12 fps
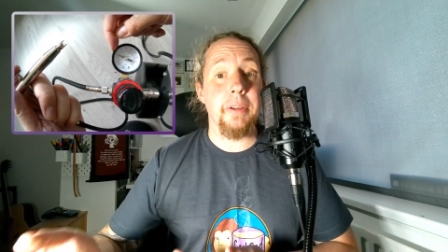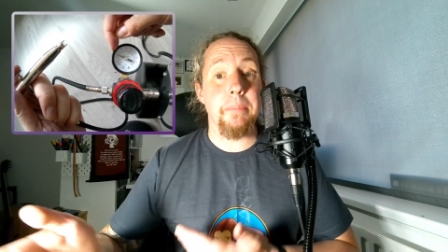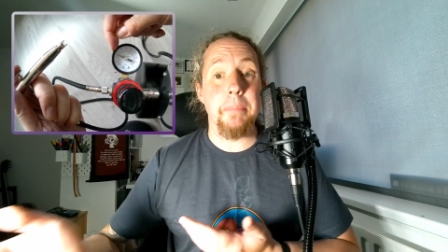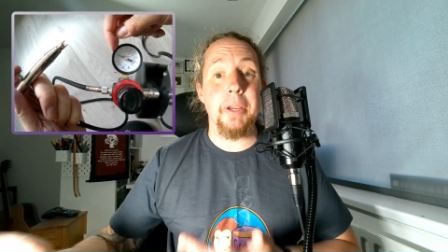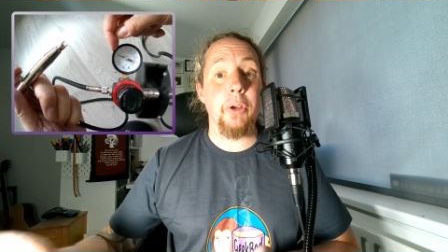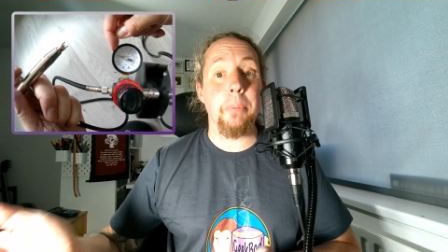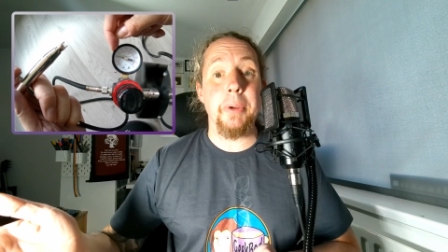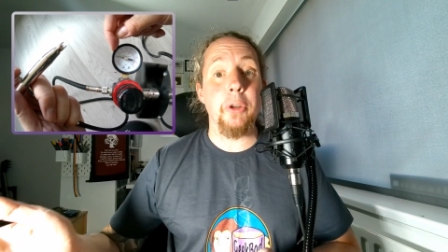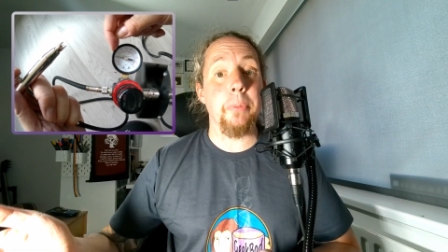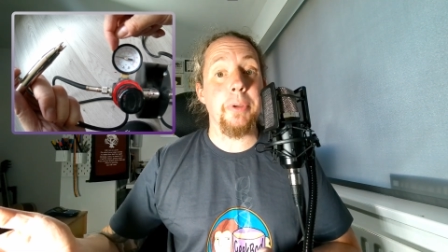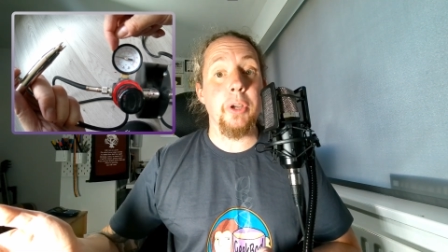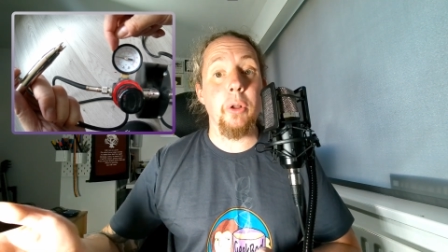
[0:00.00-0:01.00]
It may or may
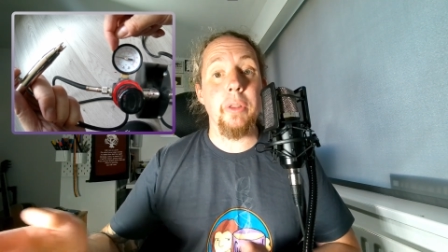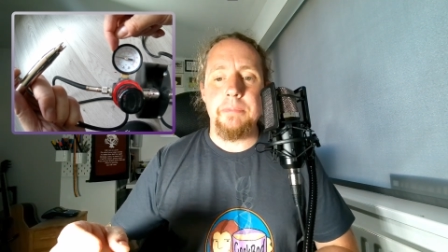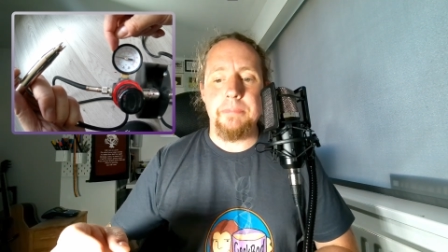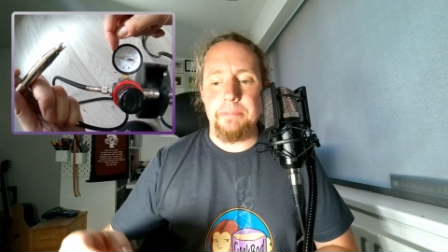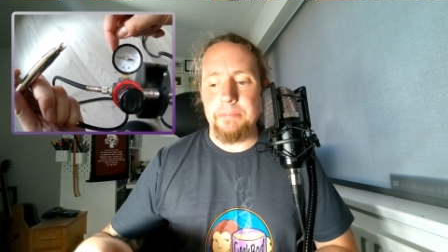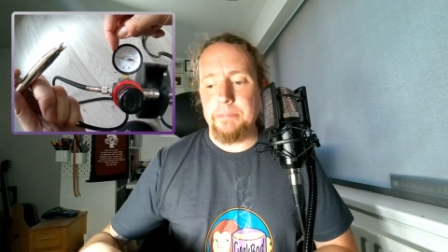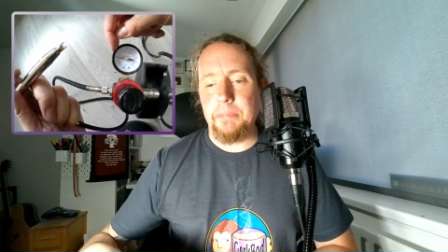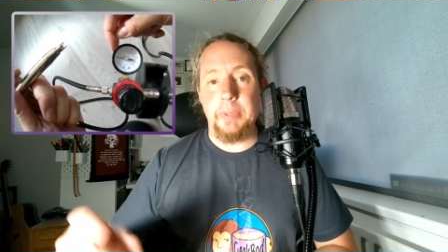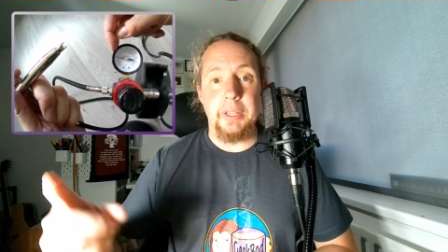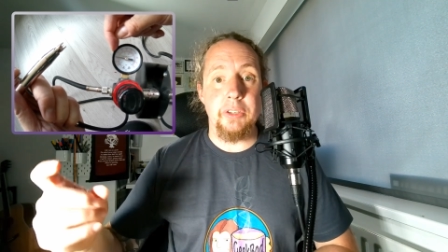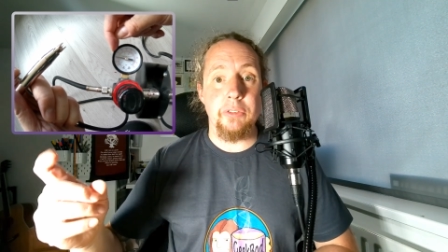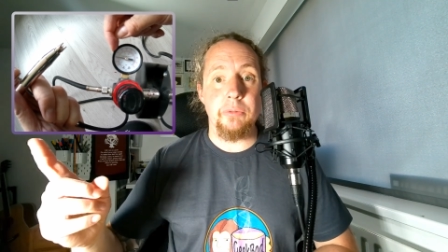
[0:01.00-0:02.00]
not be called that. But
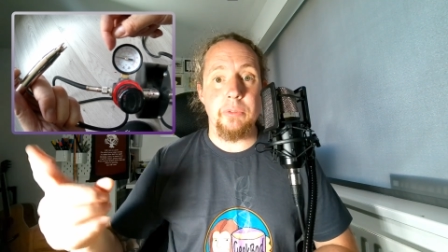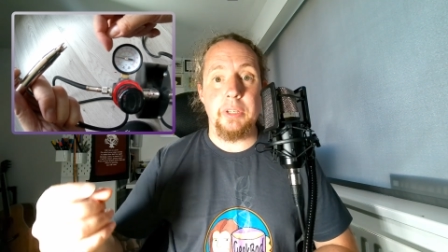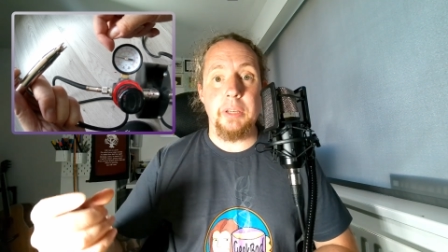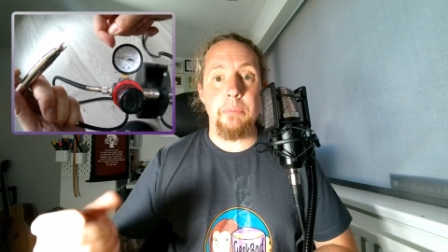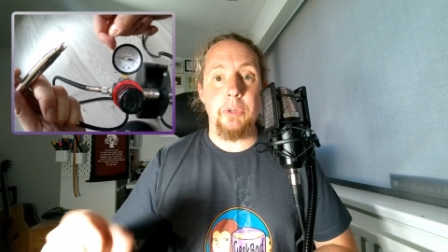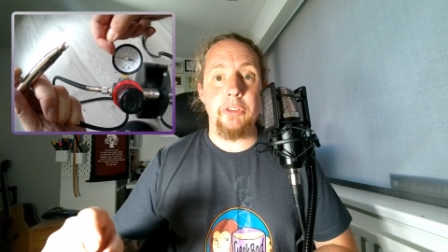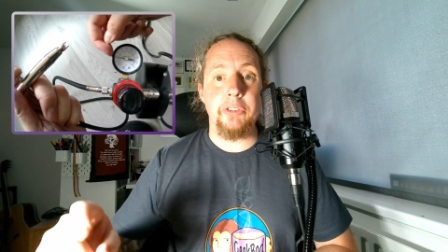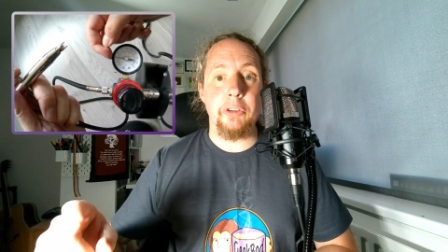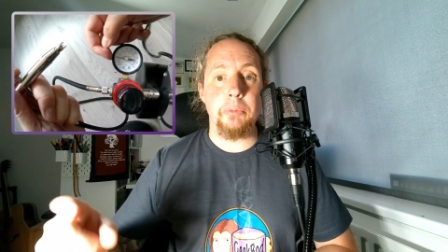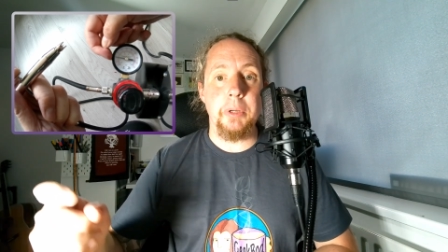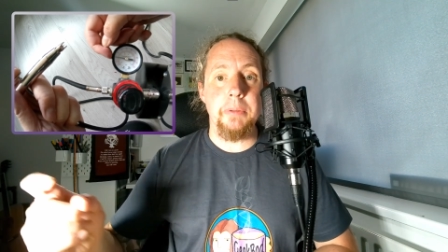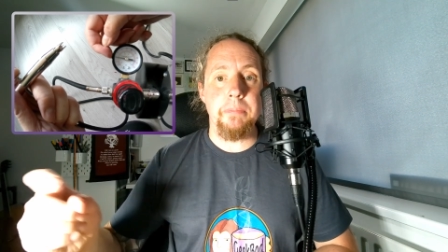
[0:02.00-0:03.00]
then again, when you start
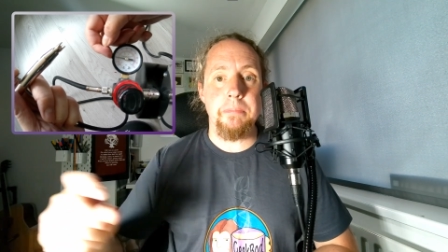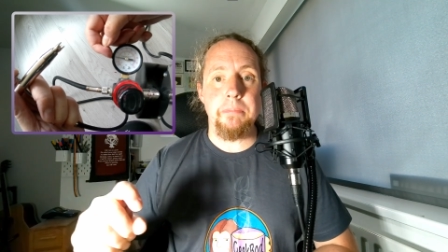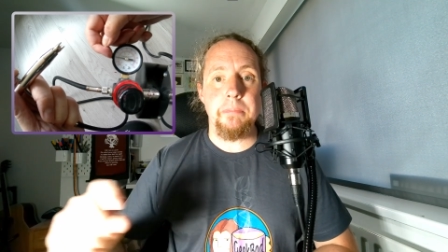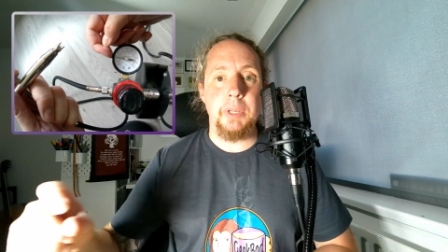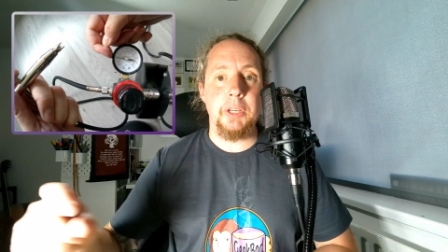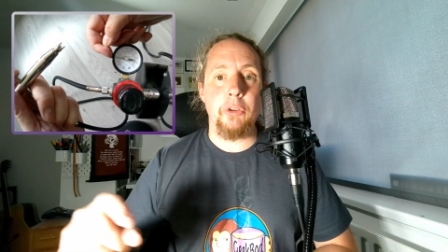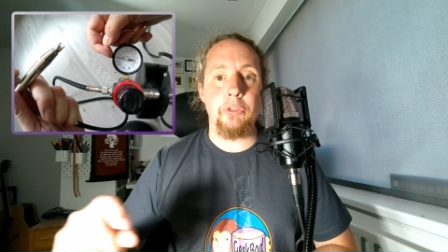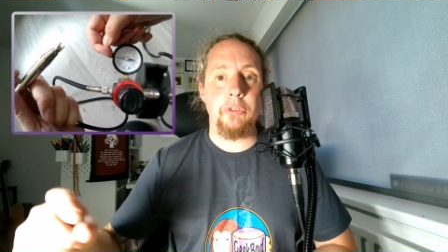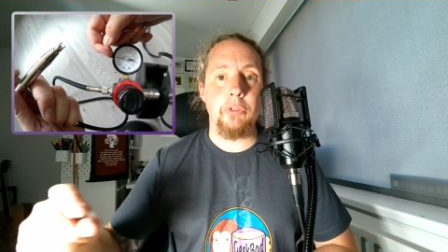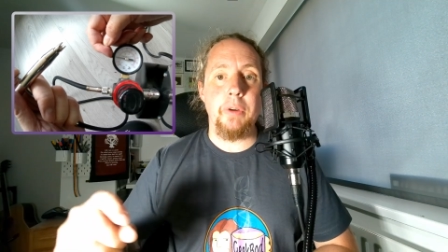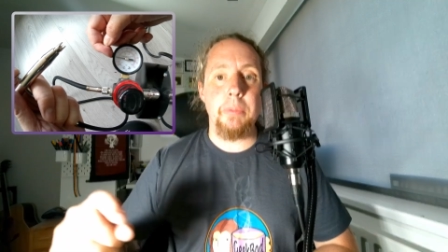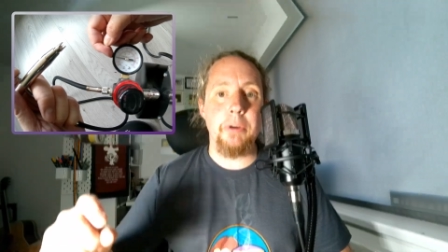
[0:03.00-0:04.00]
spraying, it goes to
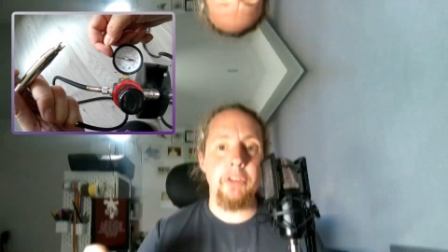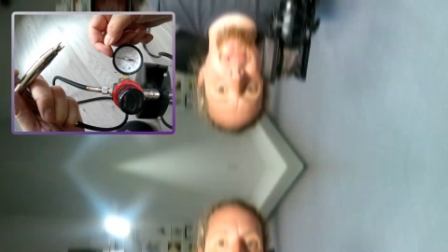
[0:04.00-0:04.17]
the right pressure.